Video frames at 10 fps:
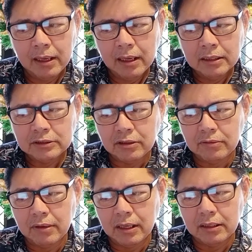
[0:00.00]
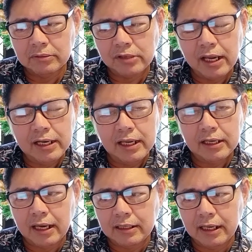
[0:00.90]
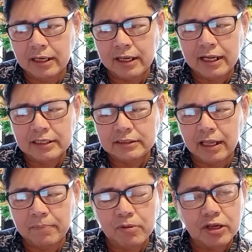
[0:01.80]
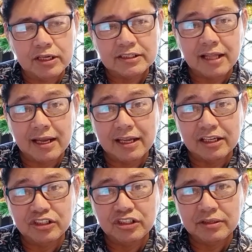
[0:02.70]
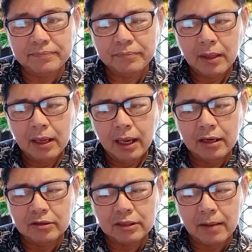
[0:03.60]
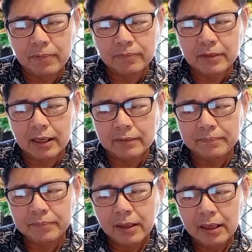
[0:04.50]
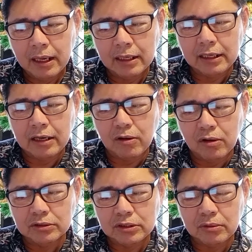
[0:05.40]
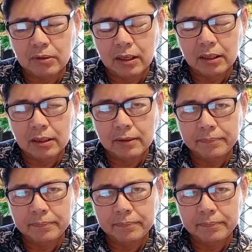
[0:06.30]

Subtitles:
So training can increase the employee's knowledge, and on top of that, it can also